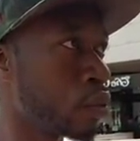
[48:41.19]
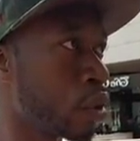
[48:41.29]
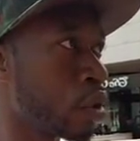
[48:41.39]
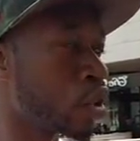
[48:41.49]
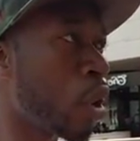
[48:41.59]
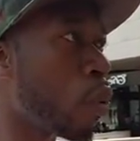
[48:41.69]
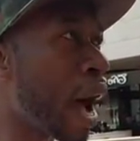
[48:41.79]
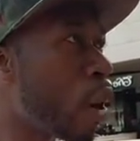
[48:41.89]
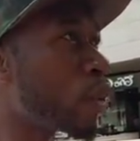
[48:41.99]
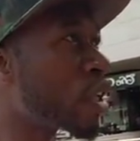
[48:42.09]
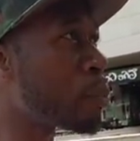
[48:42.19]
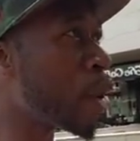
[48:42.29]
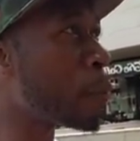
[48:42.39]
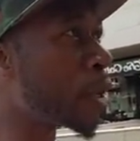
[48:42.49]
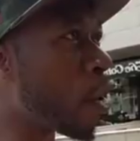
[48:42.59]
So why would the
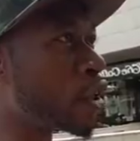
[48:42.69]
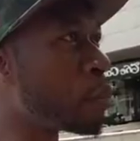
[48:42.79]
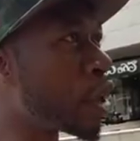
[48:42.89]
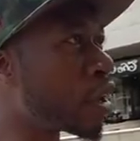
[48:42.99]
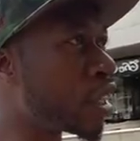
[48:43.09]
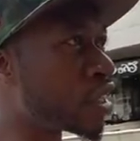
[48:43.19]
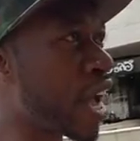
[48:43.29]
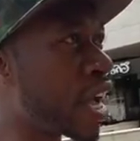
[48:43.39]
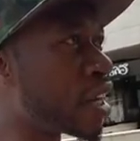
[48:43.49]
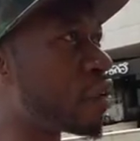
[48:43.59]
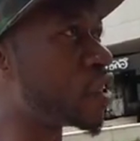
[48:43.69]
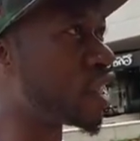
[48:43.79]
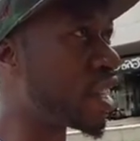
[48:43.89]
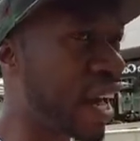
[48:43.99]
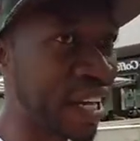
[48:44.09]
book be called the Book of the Dead if it's
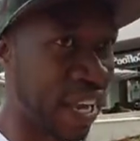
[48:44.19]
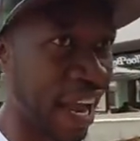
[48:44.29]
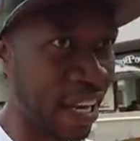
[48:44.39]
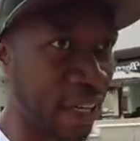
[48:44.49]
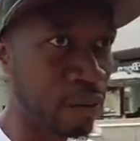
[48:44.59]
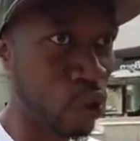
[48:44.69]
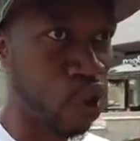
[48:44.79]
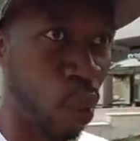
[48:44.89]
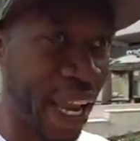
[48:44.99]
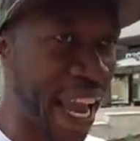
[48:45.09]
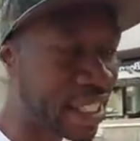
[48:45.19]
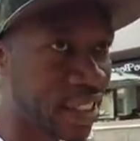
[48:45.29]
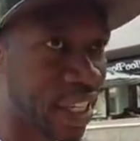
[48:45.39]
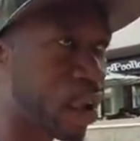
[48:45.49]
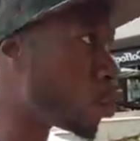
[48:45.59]
dedicated to an
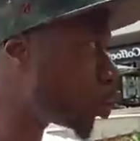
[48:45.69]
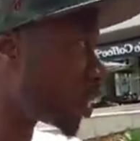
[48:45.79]
entity whose